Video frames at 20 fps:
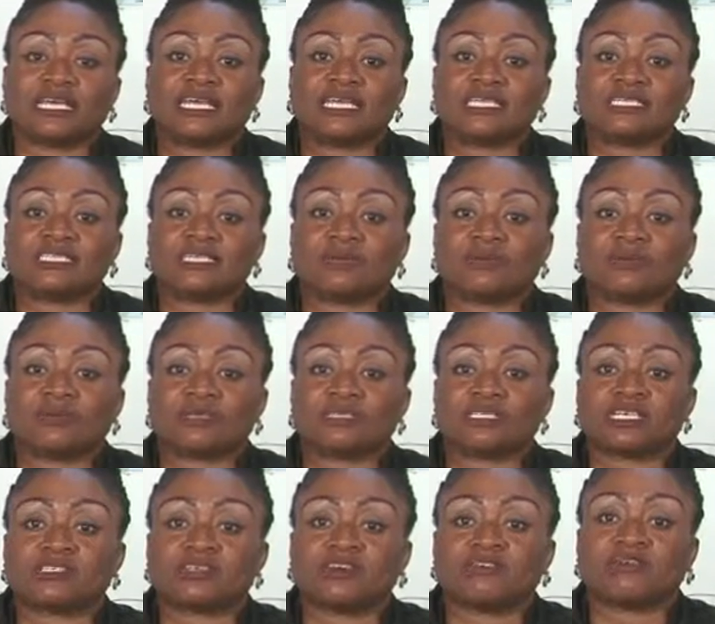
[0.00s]
and is the
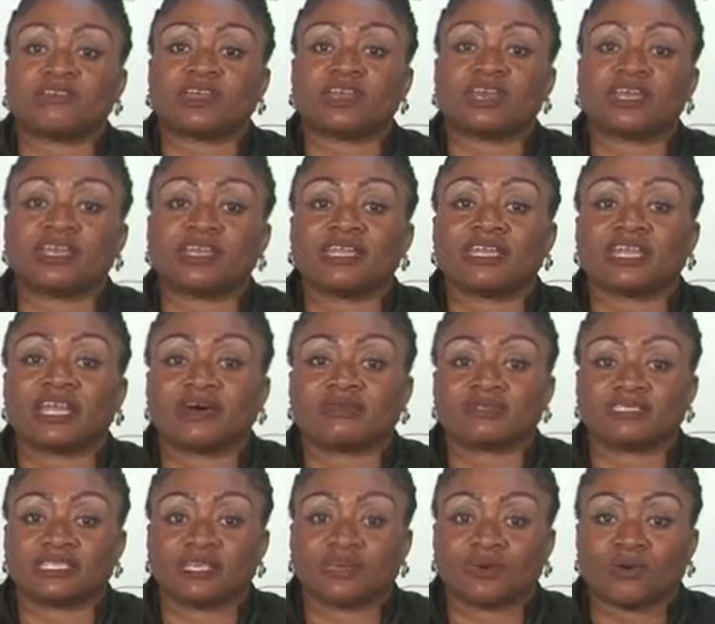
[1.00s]
process of cleaning
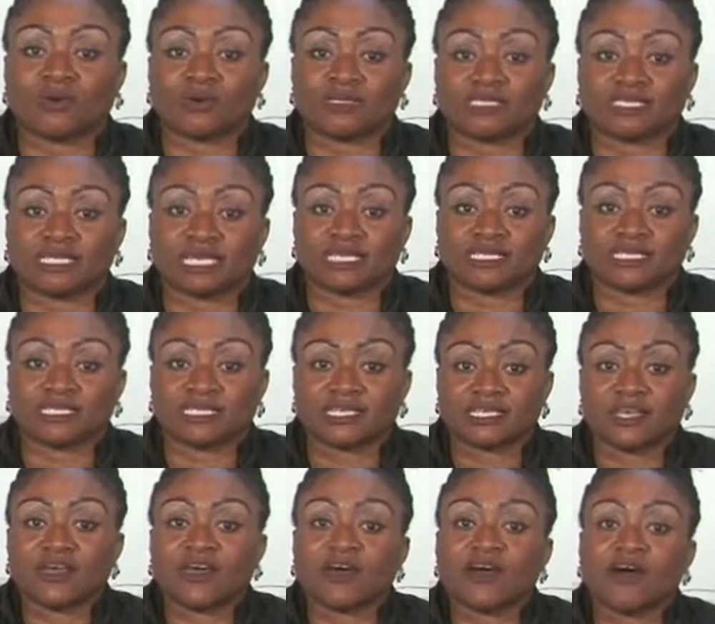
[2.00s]
out the contents
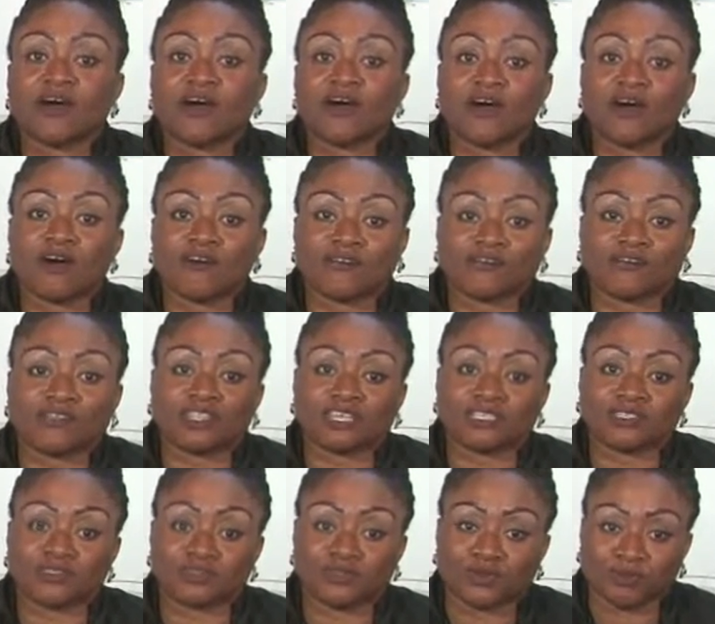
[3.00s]
of
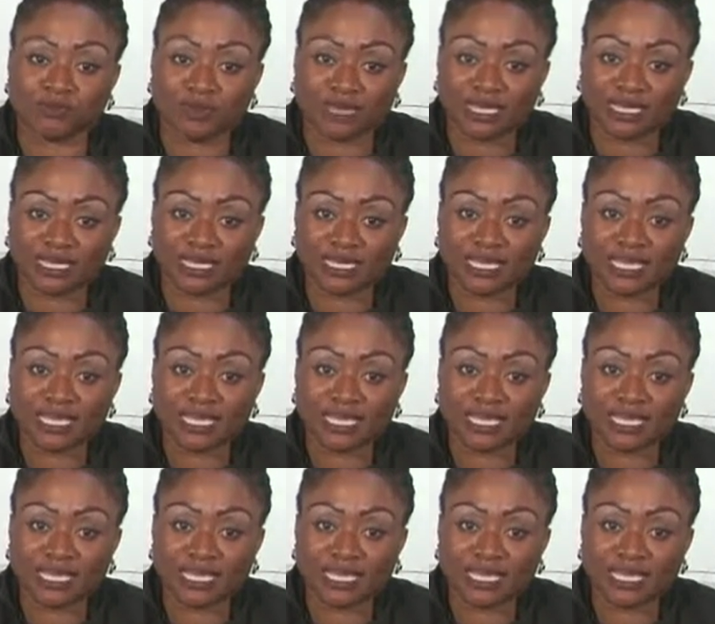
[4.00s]
the stomach.